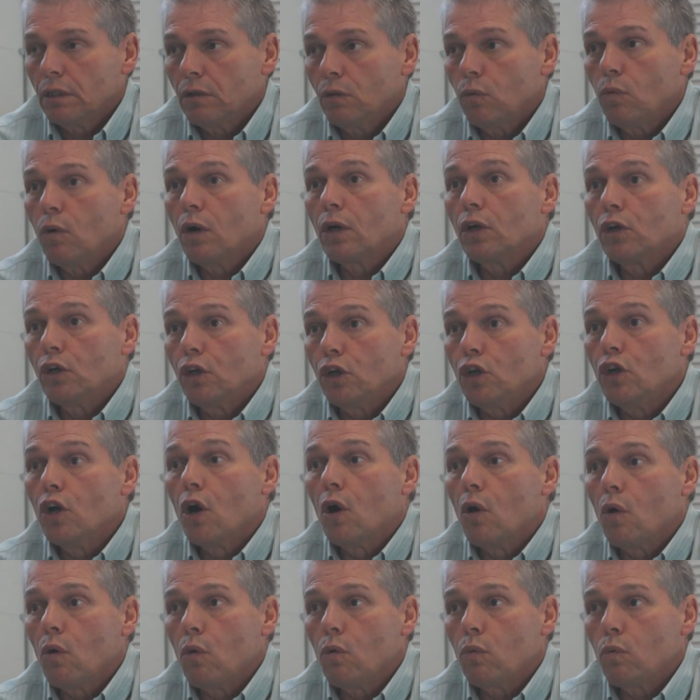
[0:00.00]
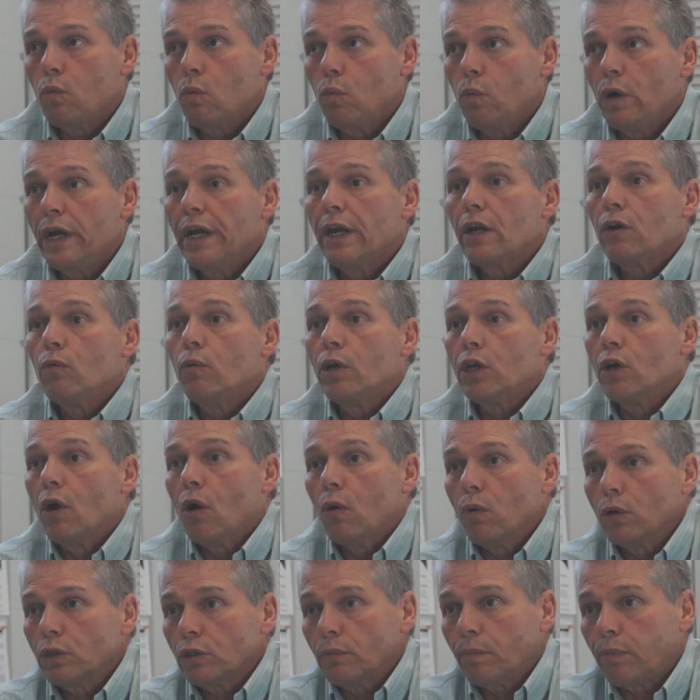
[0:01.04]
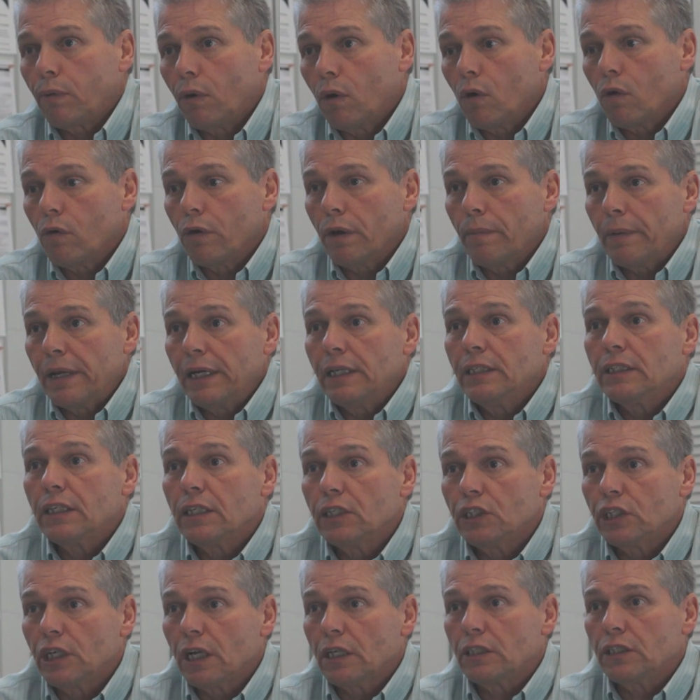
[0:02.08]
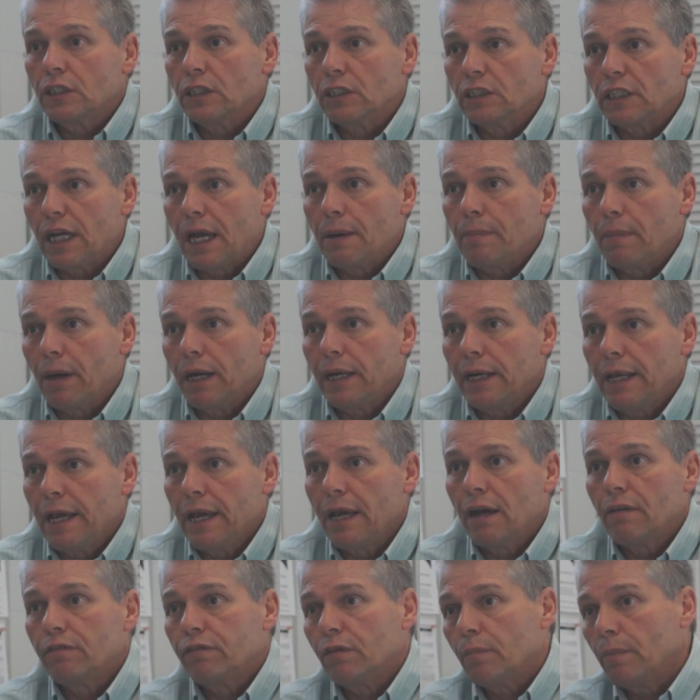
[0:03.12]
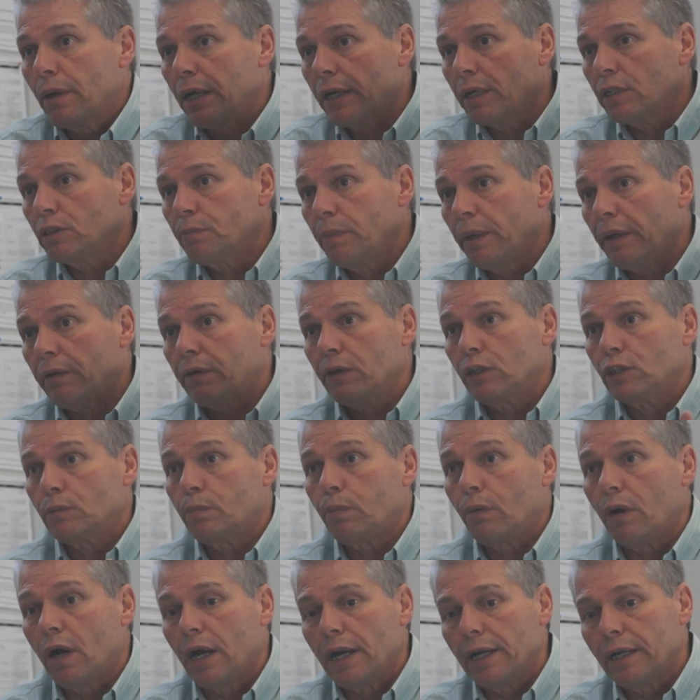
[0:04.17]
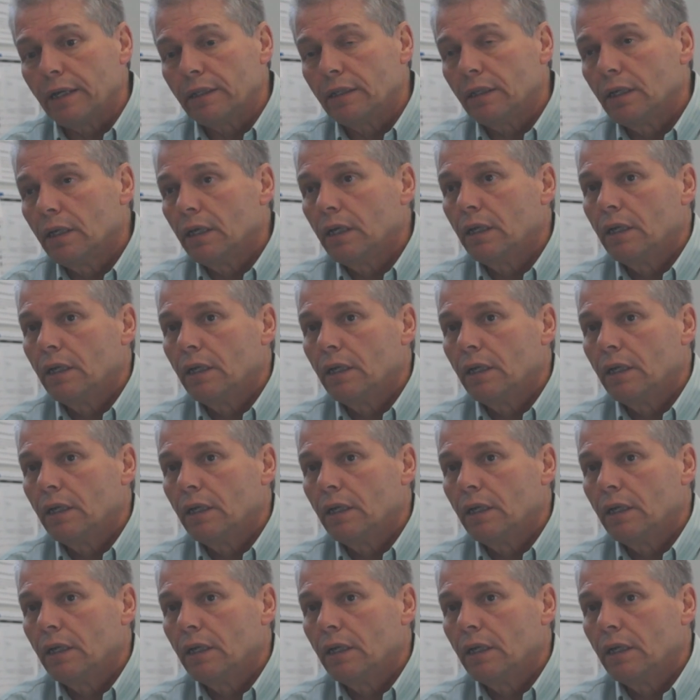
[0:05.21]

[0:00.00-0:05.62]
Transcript: wanted to know where do we go with the program, any suggestions I might have from my experience prior